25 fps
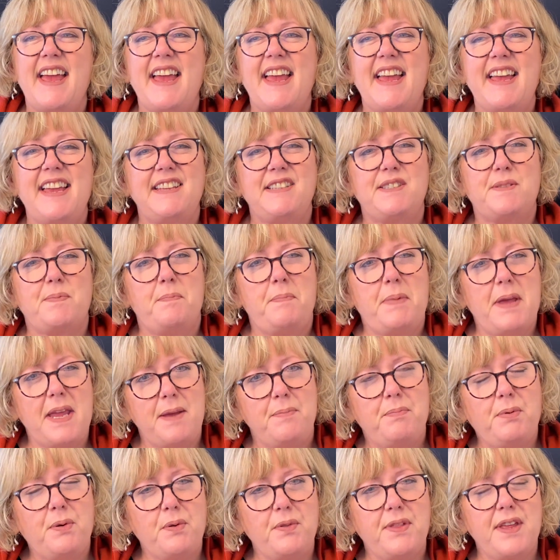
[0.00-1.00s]
It's
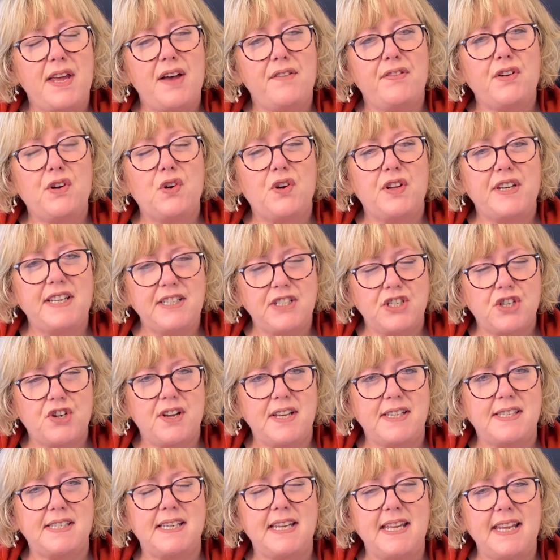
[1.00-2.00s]
people that have got an
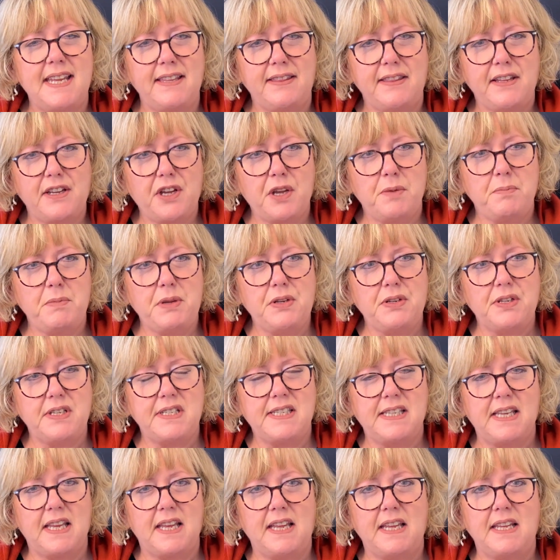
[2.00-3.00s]
interest in the
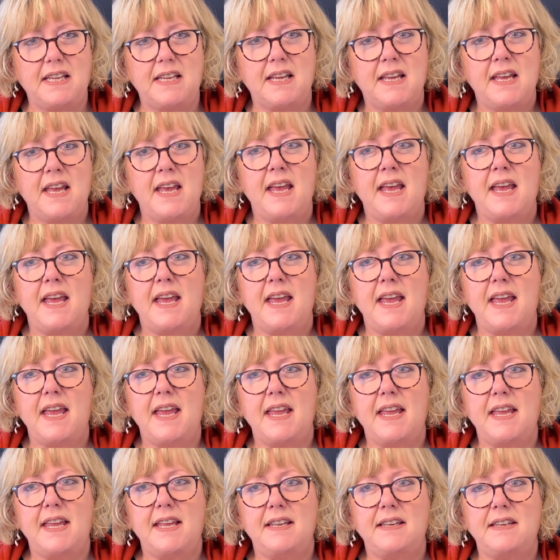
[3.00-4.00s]
community,
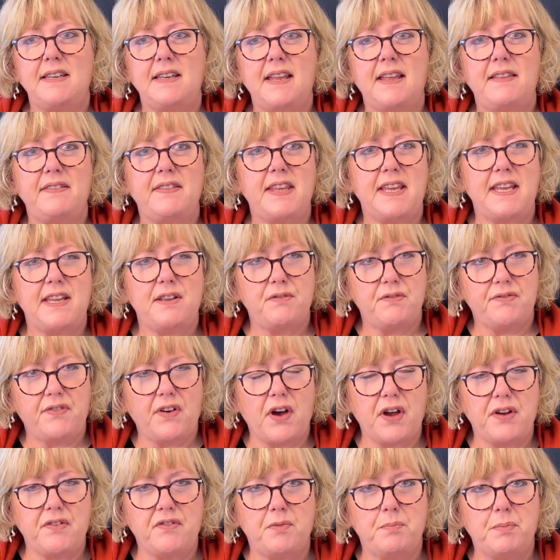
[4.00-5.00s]
in the
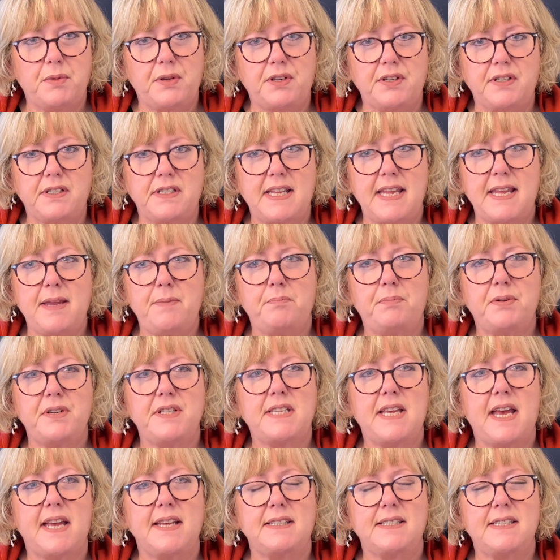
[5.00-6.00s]
environment, in
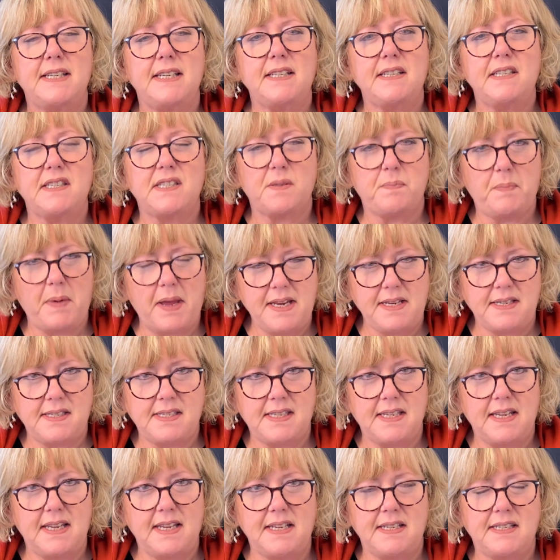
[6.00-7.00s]
protecting
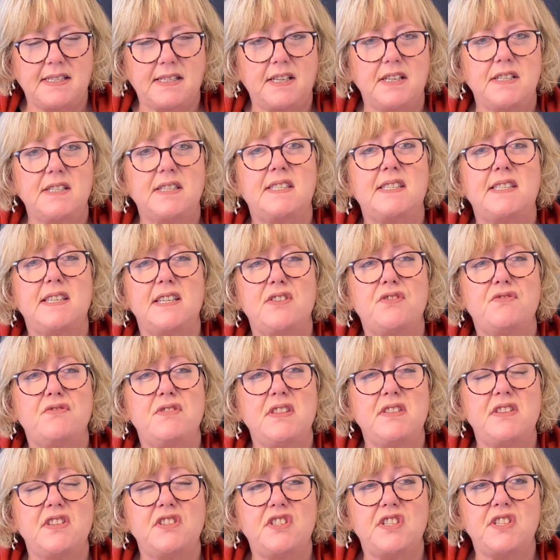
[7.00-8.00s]
spaces,
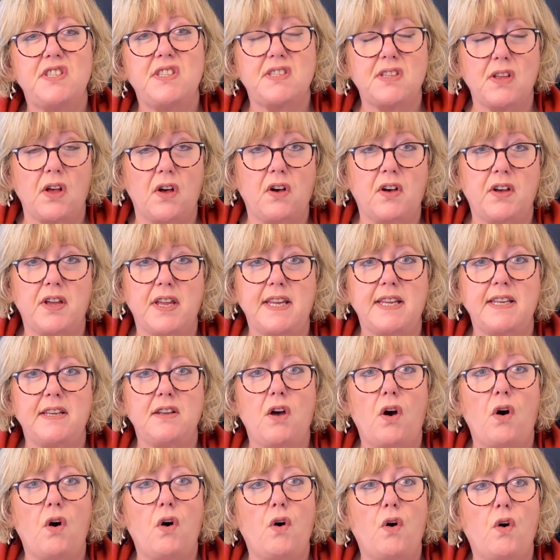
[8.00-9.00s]
considering the
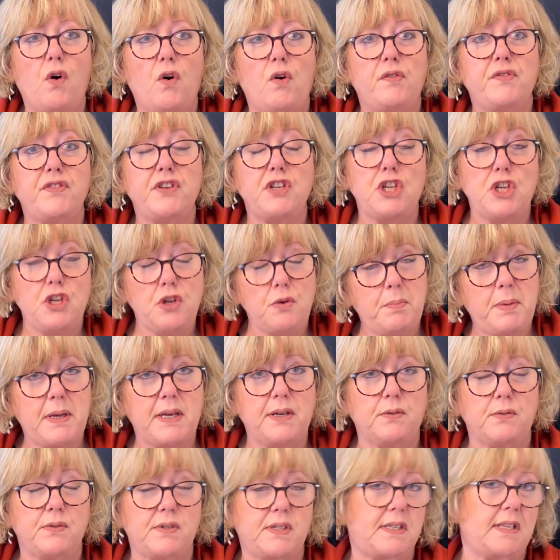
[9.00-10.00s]
design of new
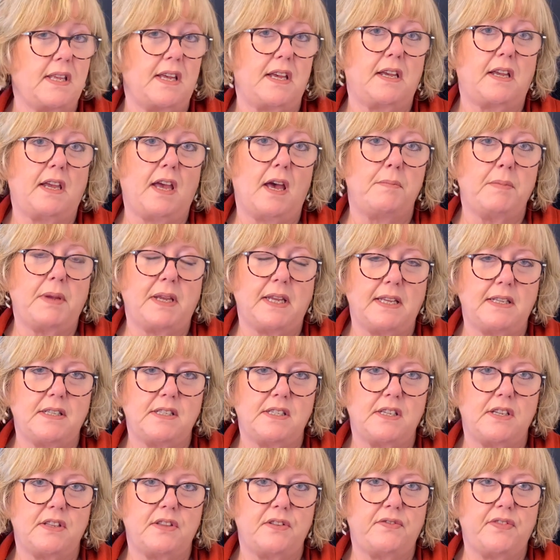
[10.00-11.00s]
builds that are coming
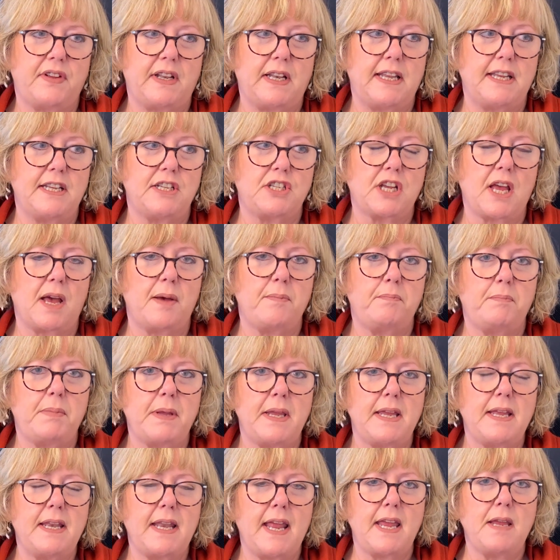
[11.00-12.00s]
into the village, and
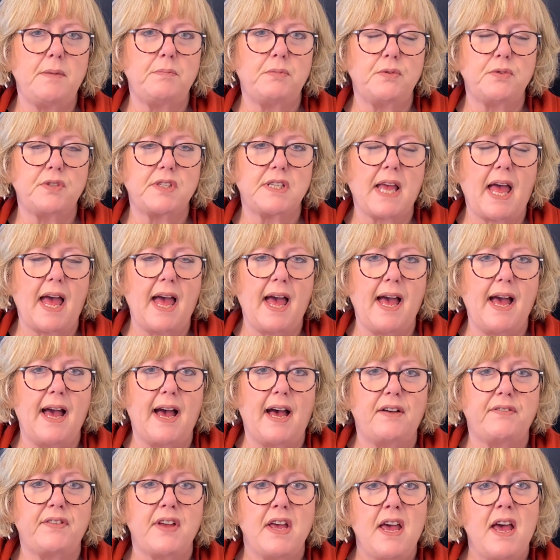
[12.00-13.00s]
being able to
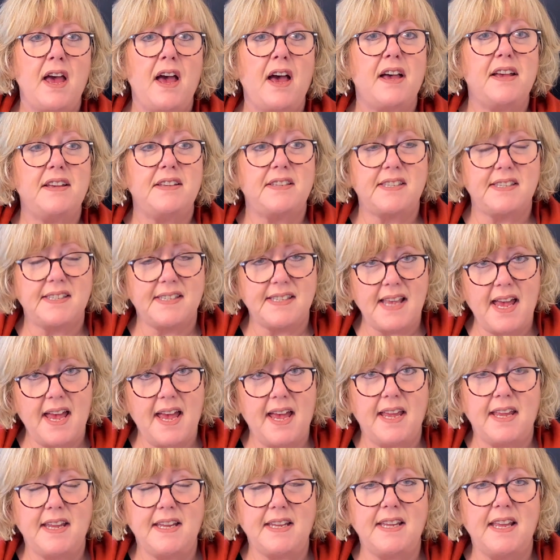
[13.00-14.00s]
have a
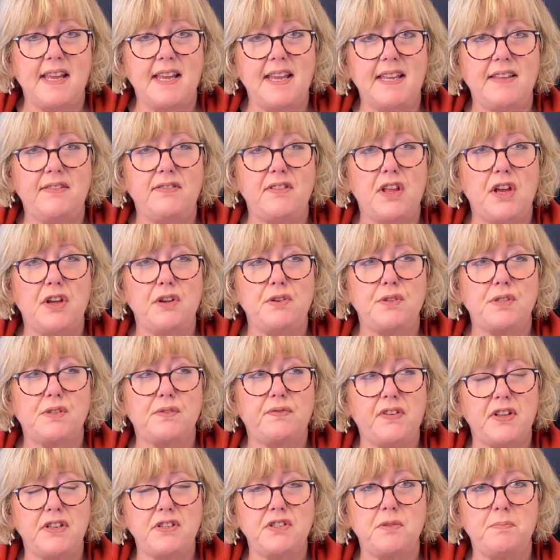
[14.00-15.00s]
say in those
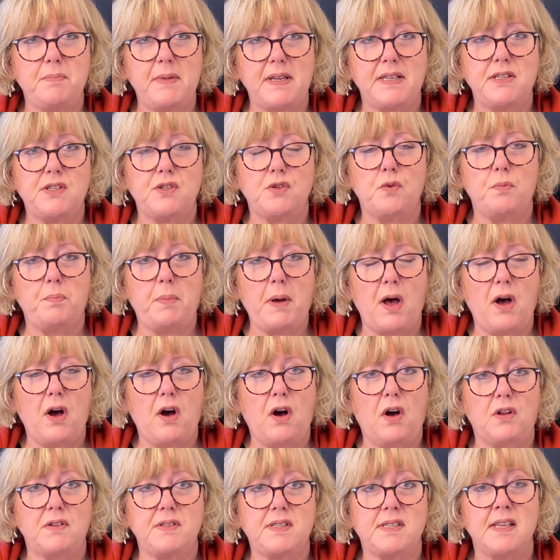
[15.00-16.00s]
fundamental
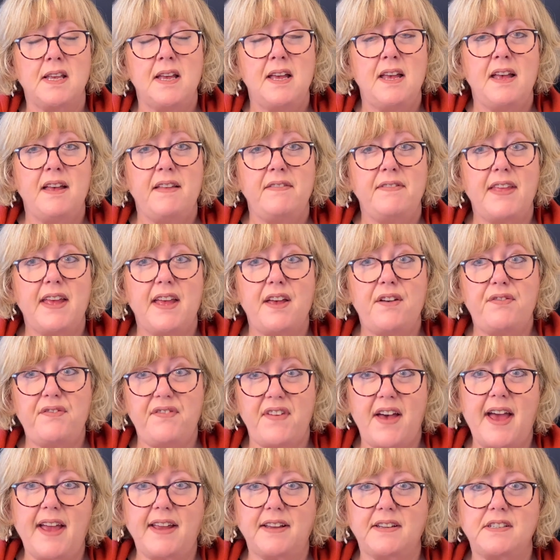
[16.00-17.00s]
parts that
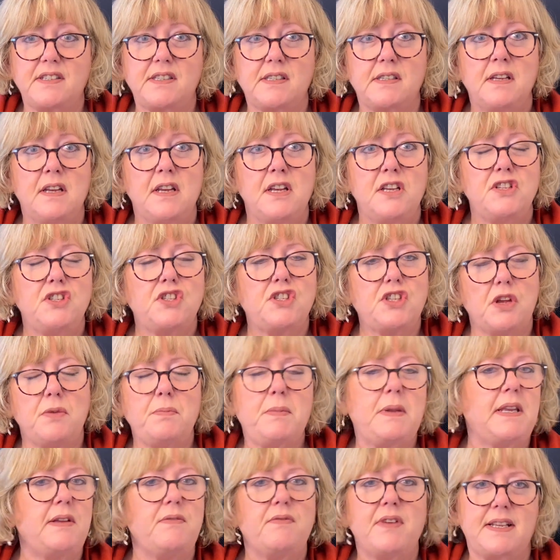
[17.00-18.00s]
affect so
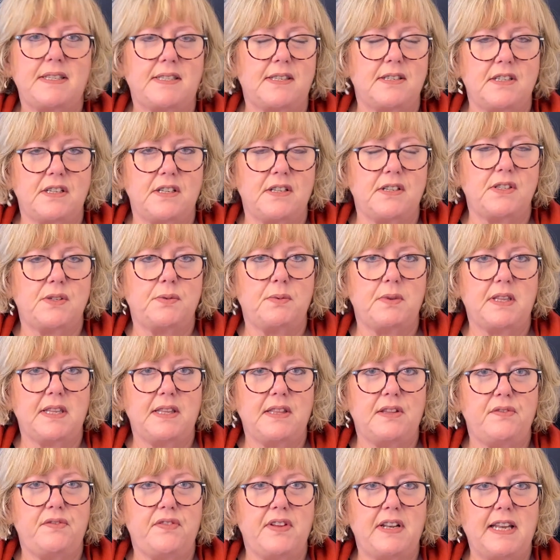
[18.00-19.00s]
many residents
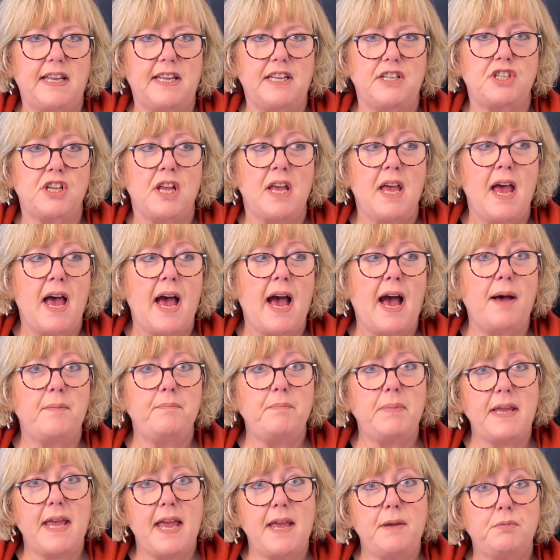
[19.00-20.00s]
within the village,
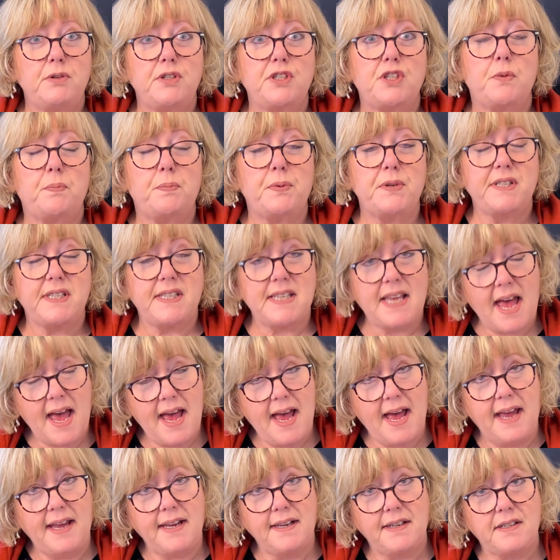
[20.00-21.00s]
and be able to
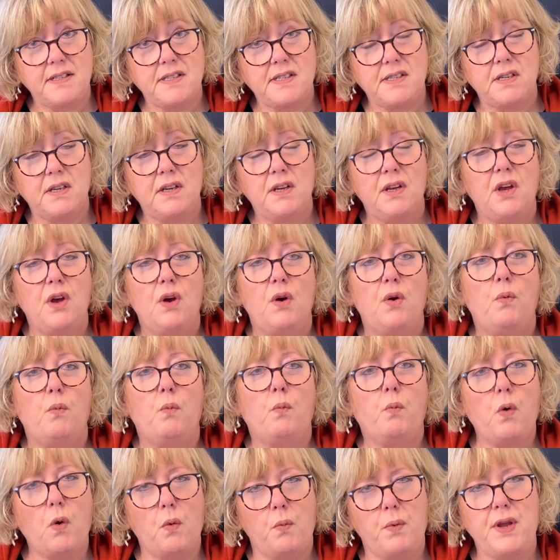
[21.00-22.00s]
protect
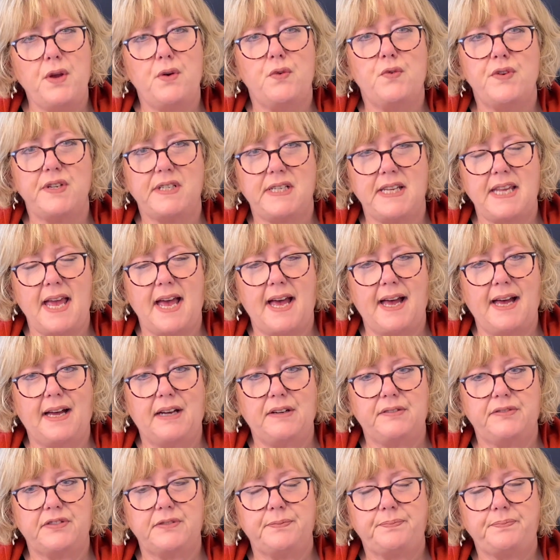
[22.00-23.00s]
what we already have.